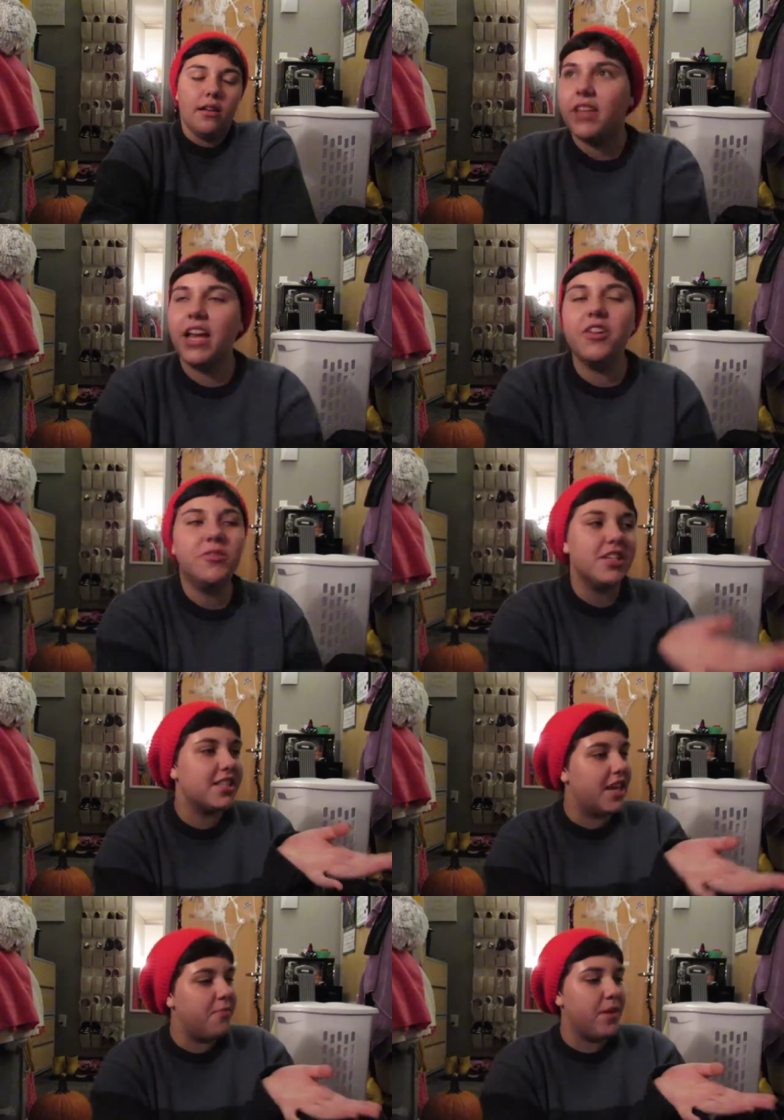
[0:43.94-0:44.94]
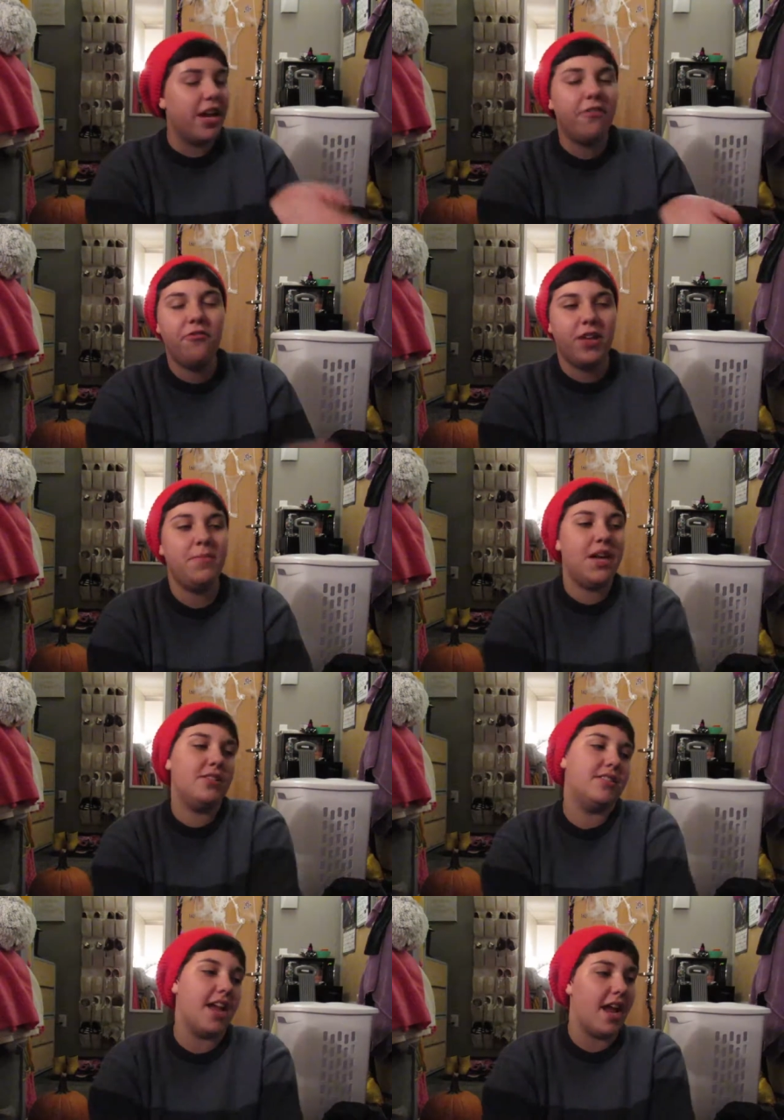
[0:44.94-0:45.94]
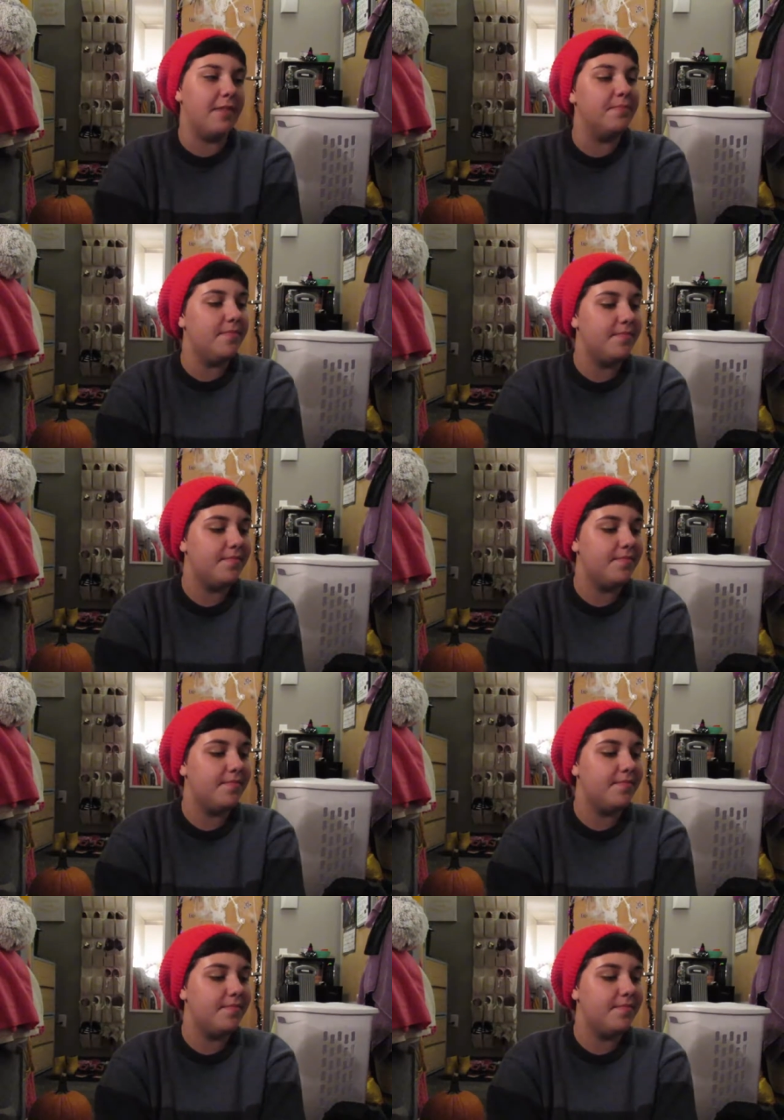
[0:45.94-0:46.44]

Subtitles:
Can you just give me a female's name?